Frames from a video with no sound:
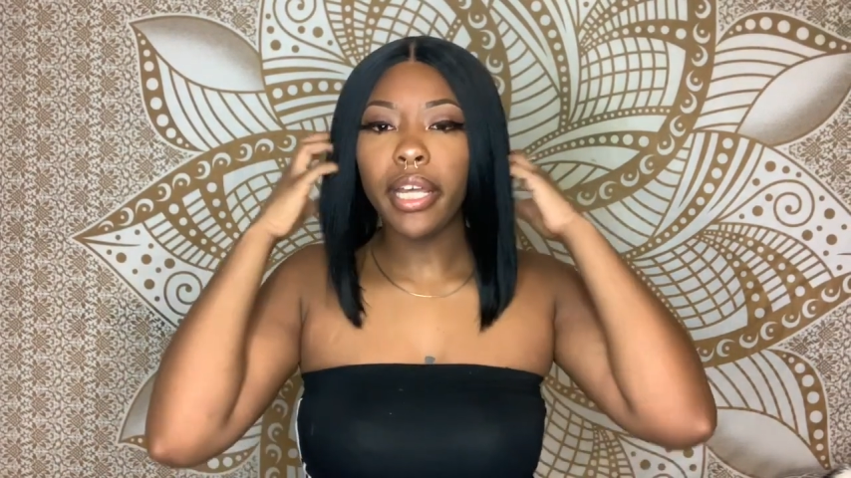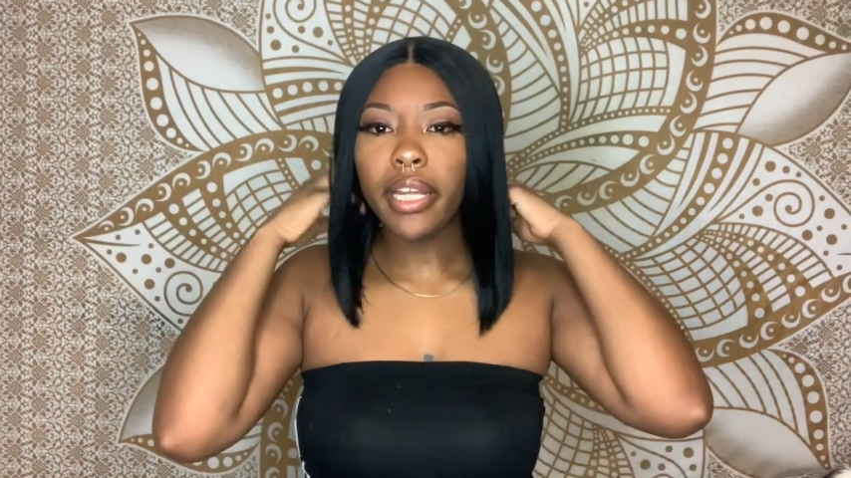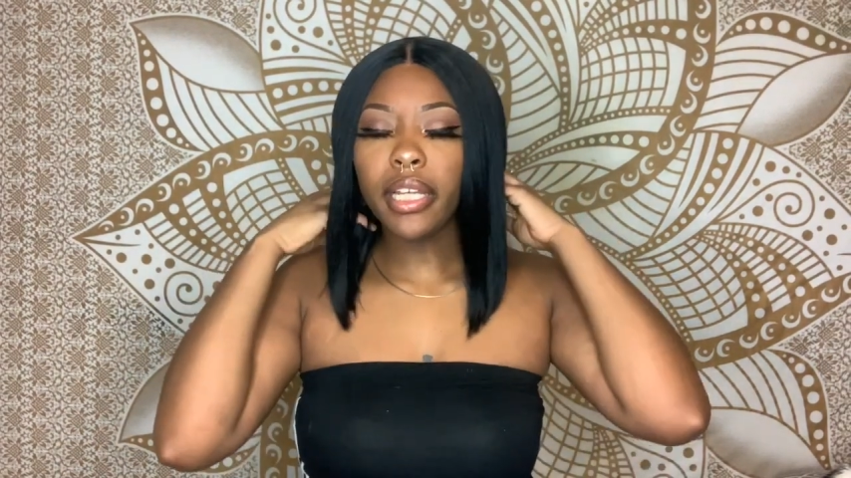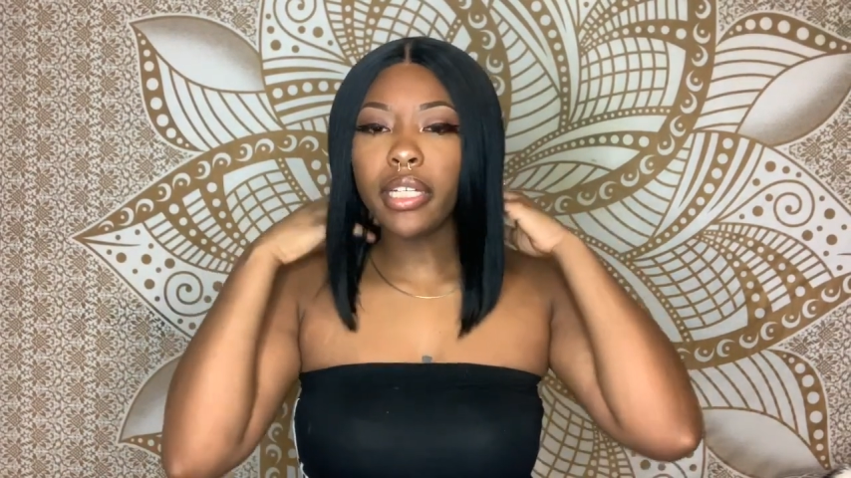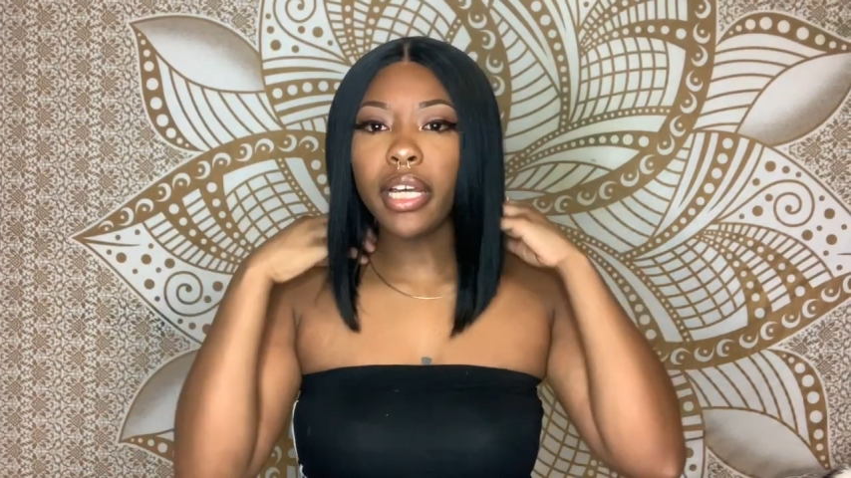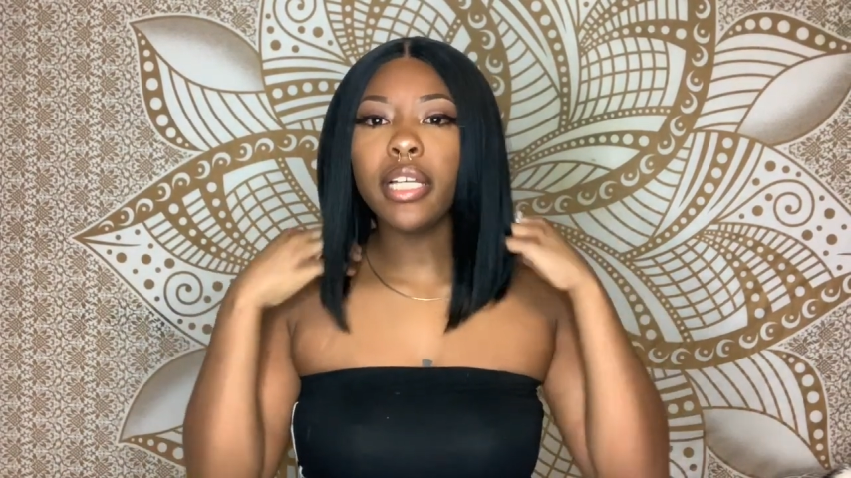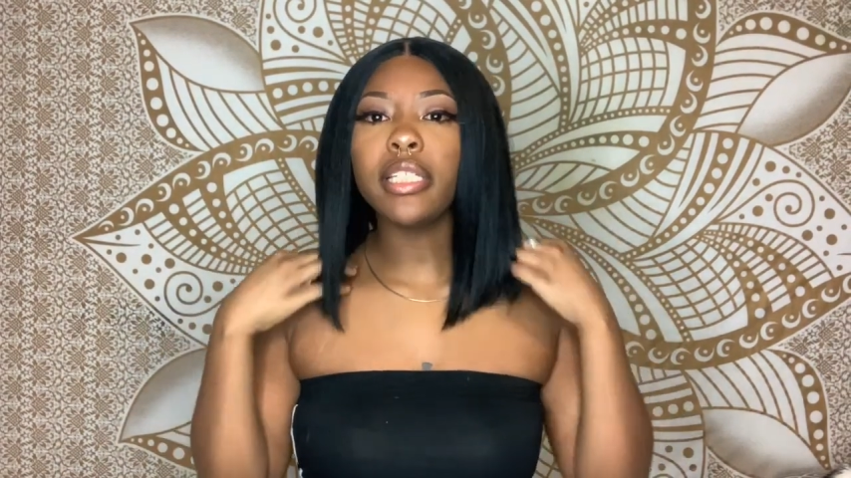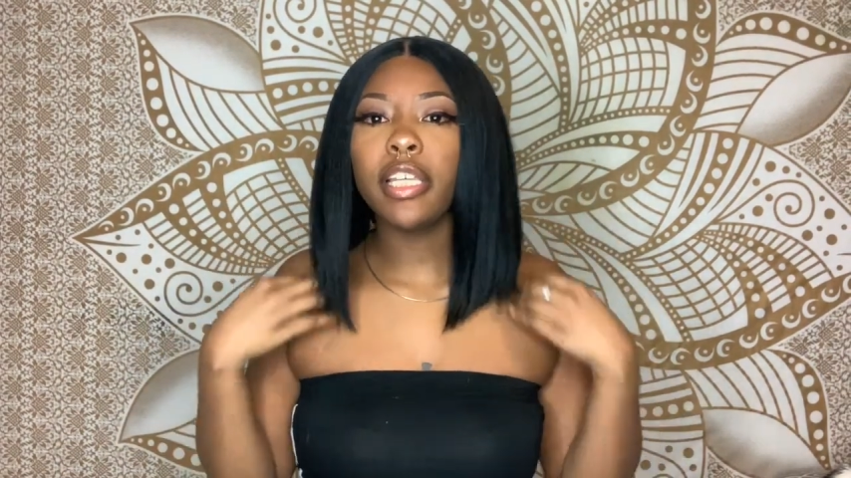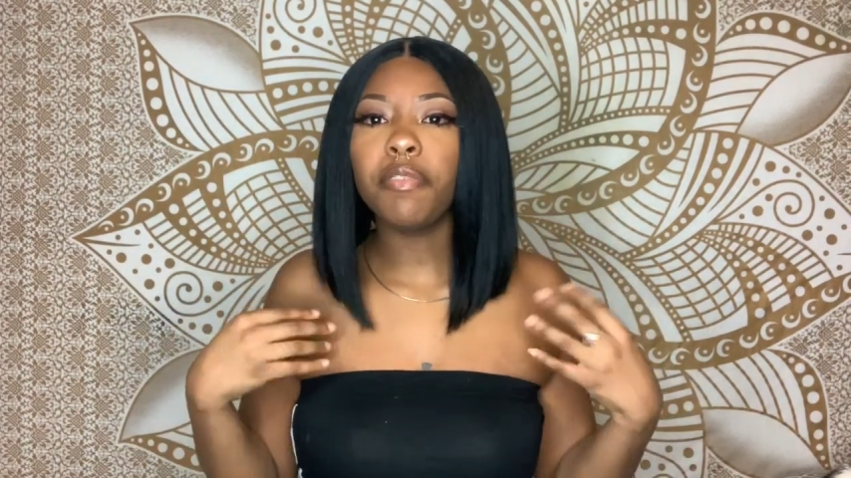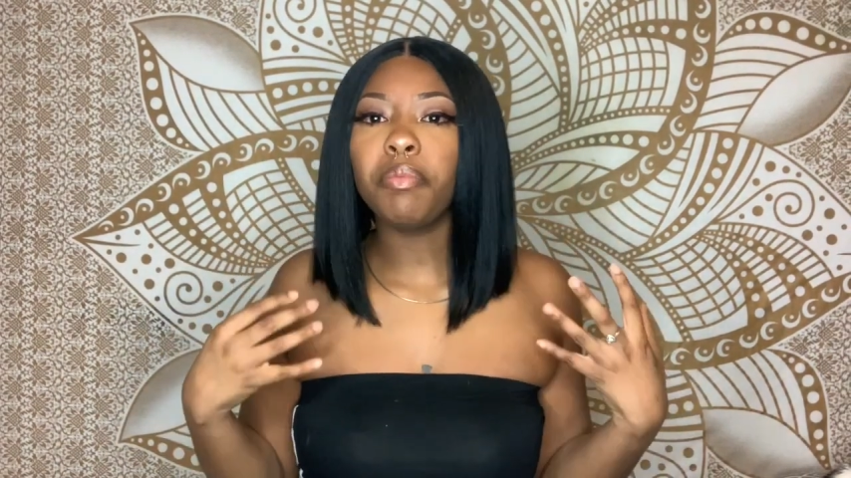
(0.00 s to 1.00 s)
It, it does
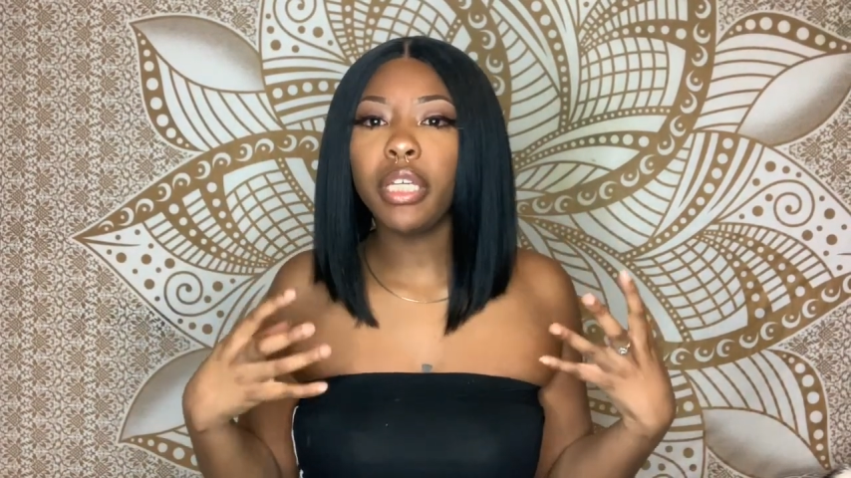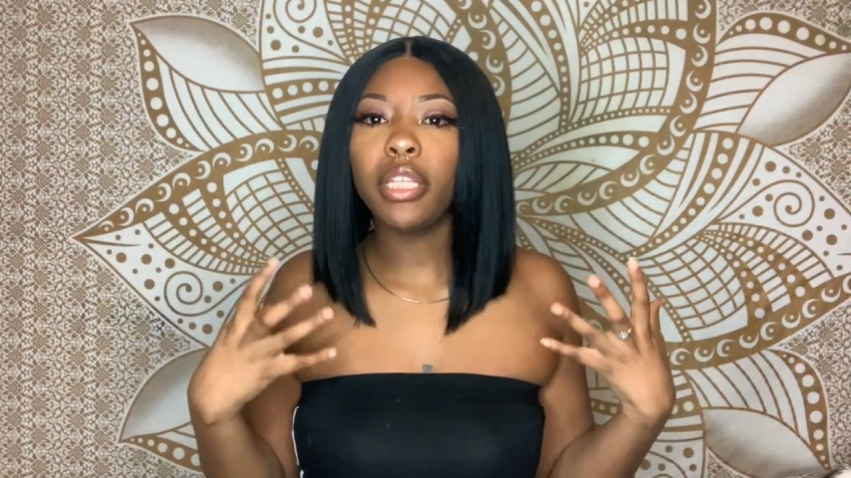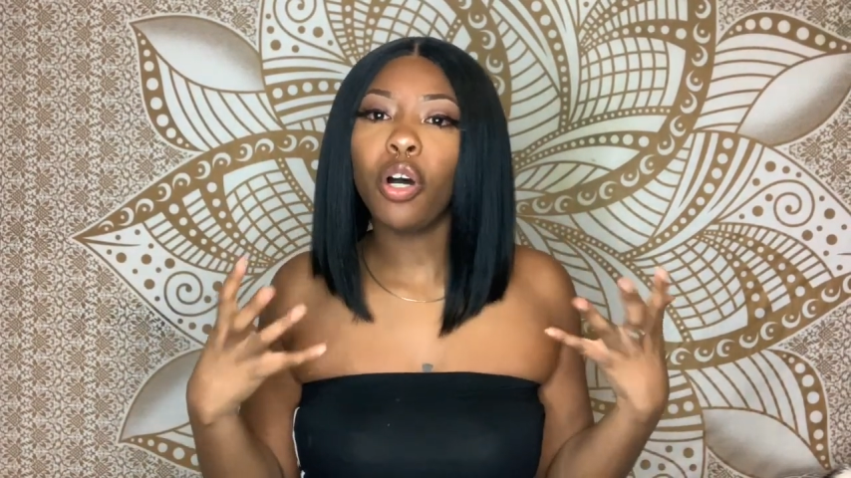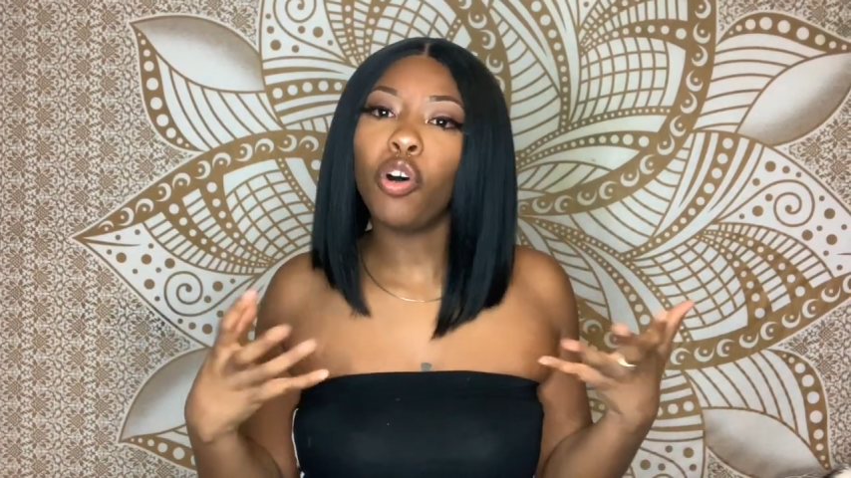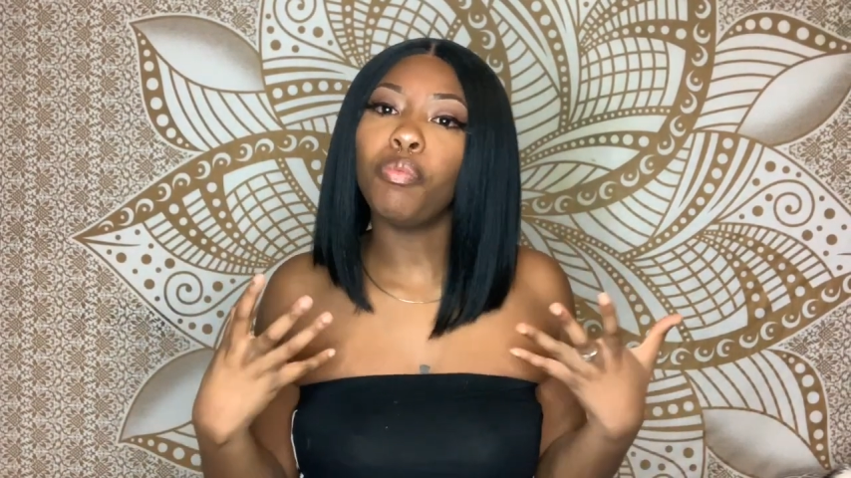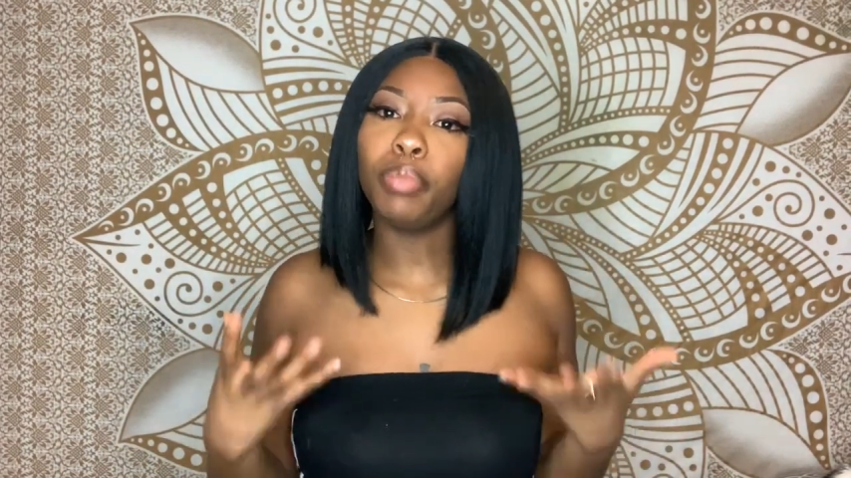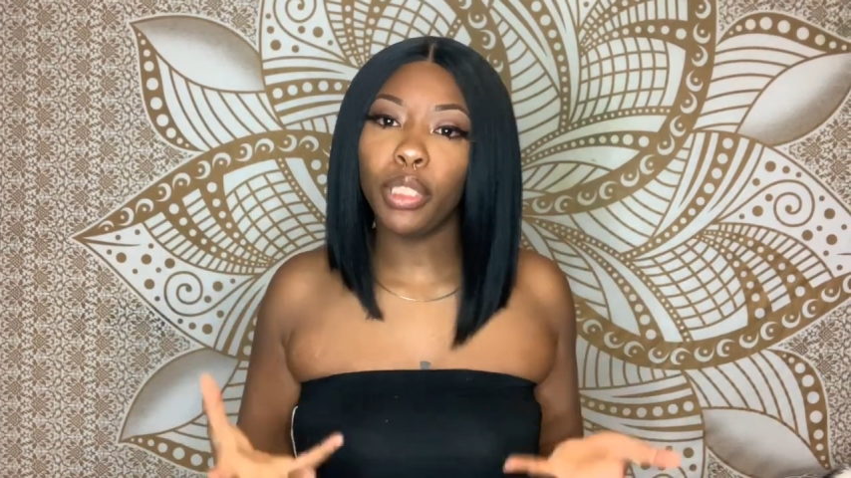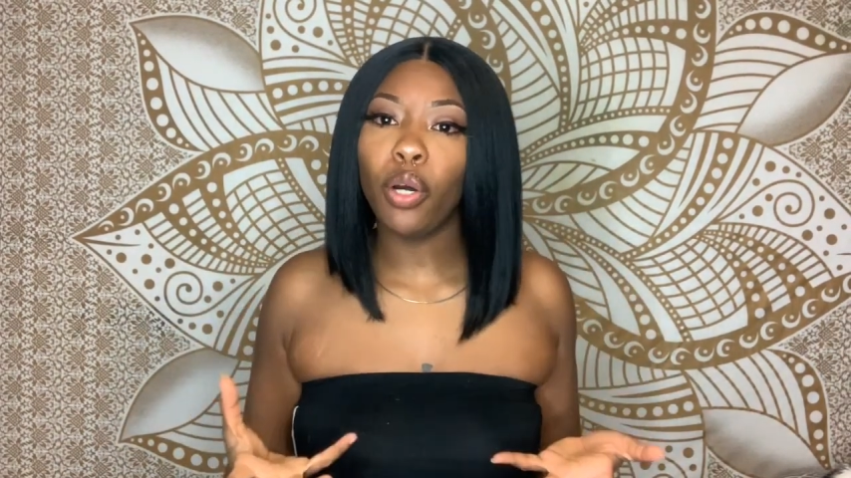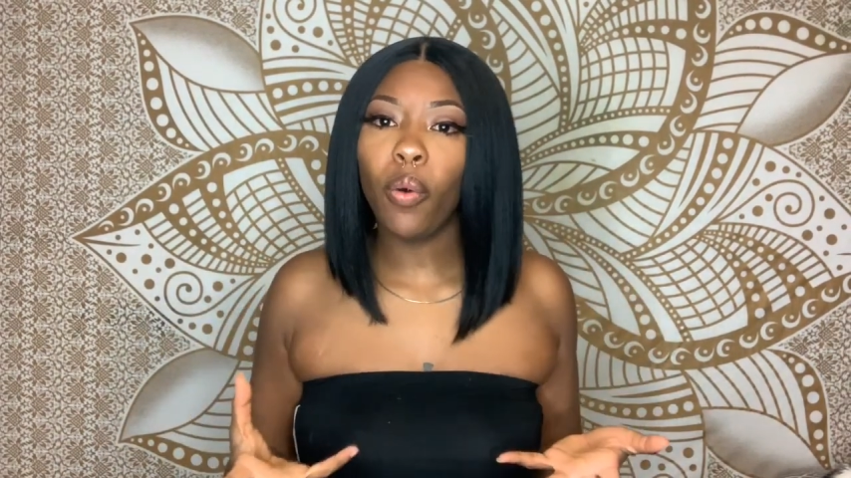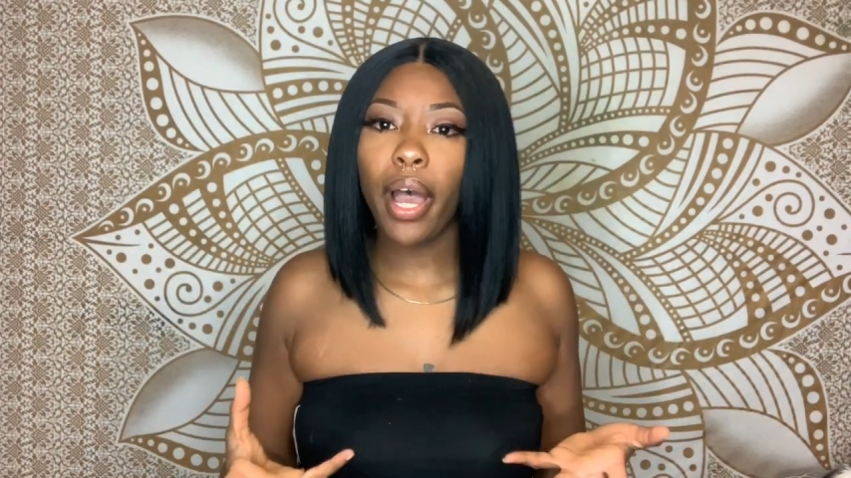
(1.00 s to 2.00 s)
give me the whole
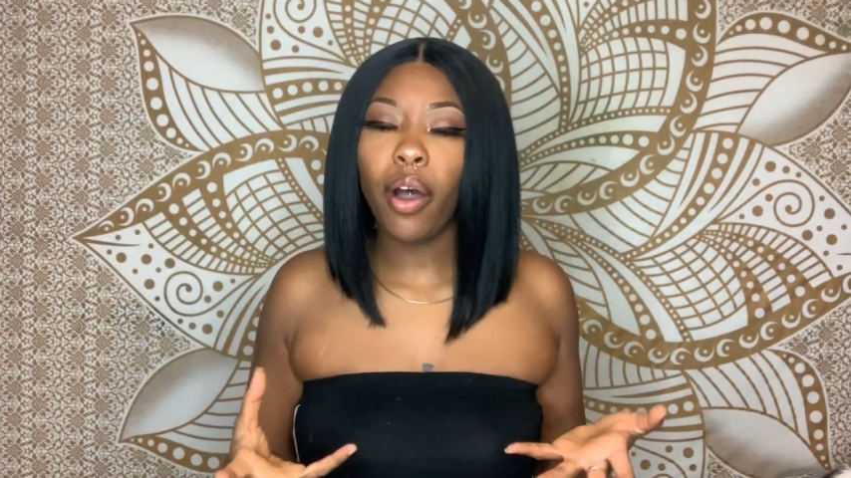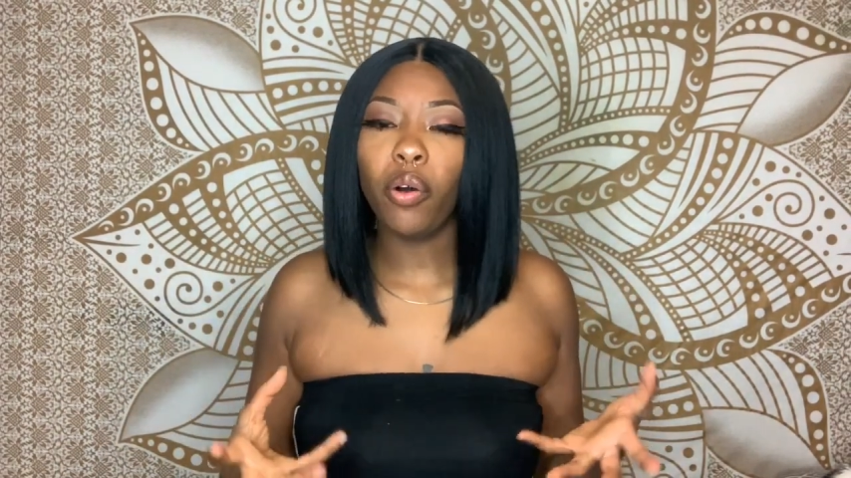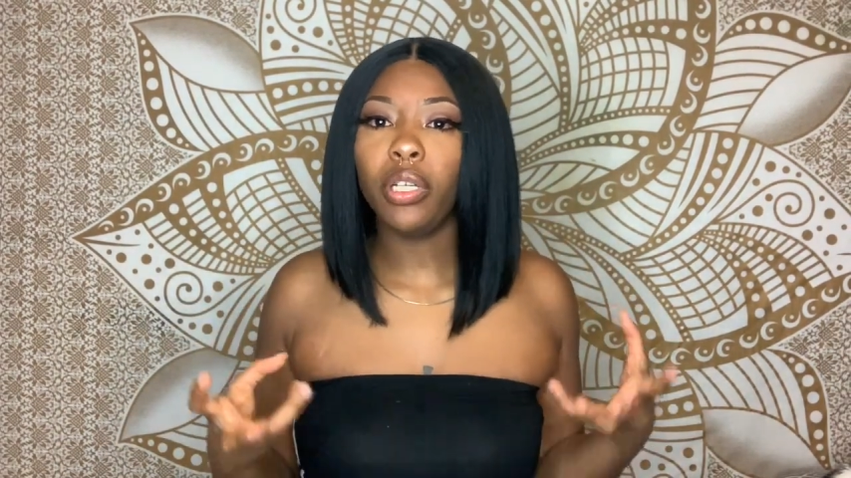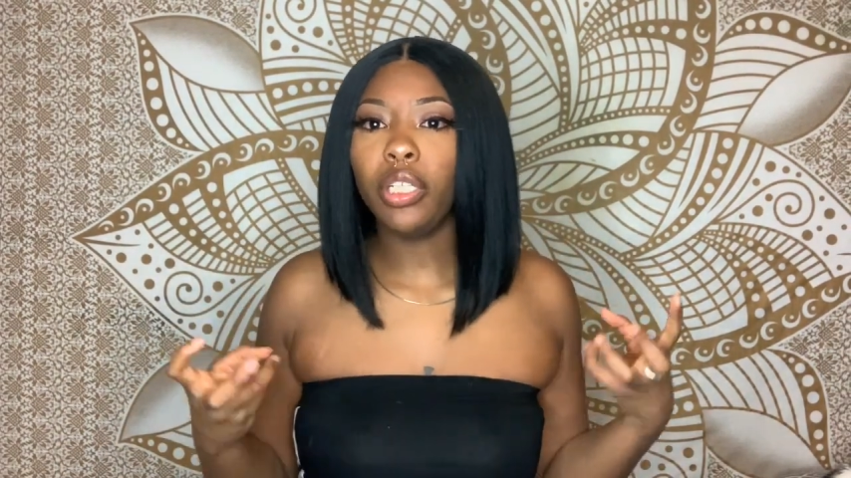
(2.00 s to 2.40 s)
blowout,